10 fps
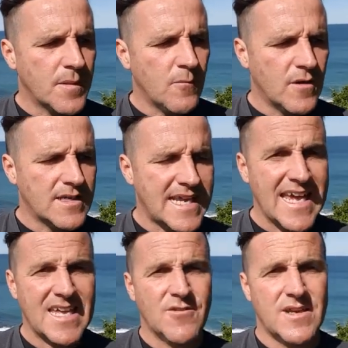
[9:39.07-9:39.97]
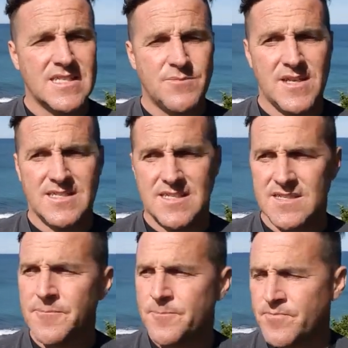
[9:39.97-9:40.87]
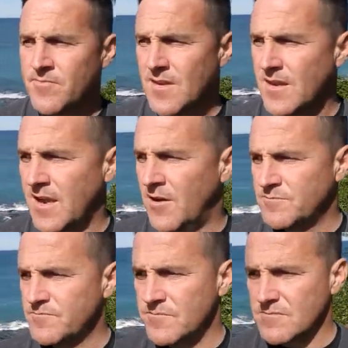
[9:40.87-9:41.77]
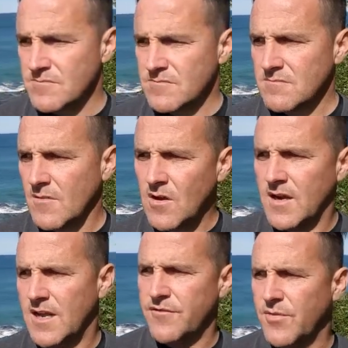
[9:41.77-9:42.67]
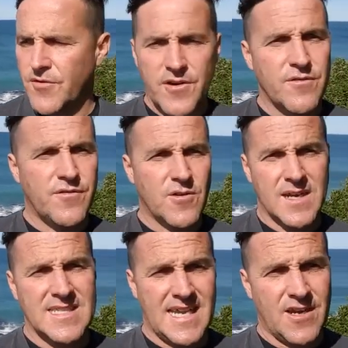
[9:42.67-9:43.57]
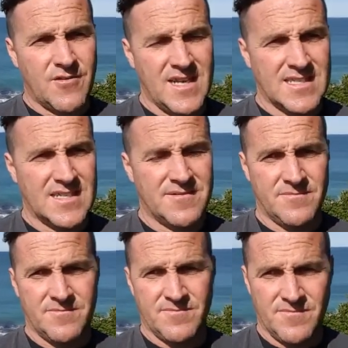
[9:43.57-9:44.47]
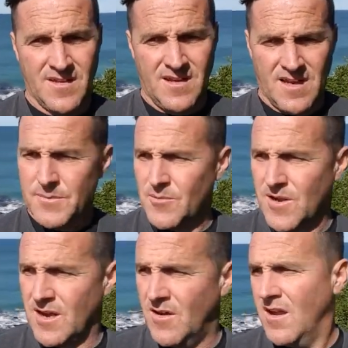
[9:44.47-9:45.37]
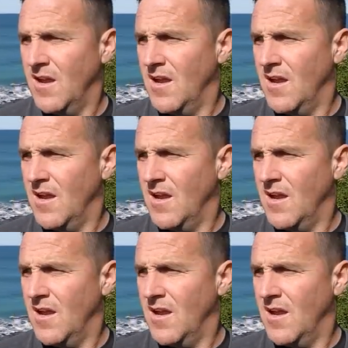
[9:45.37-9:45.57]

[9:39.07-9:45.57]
What taking rest means is you go, oh no, from 3 till 4 I'm going to take rest. And people go,